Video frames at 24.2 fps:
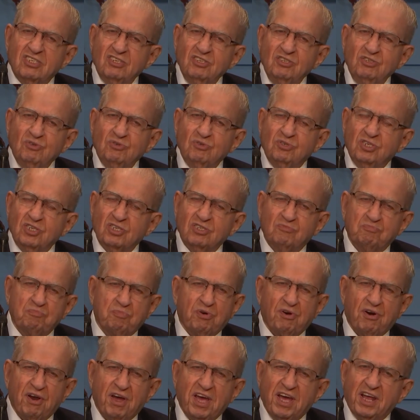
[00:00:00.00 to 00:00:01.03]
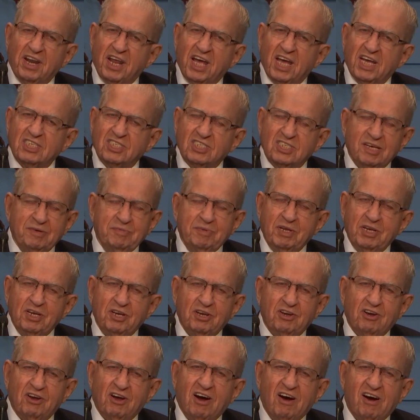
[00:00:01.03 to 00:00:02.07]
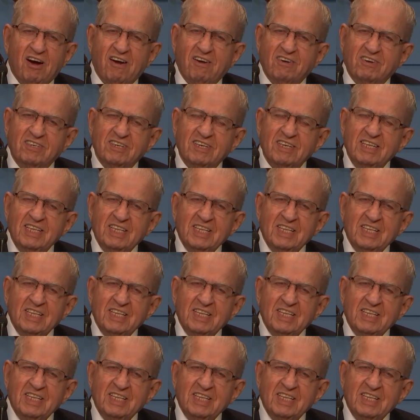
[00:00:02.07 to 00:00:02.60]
And you just pray and ask him into your heart.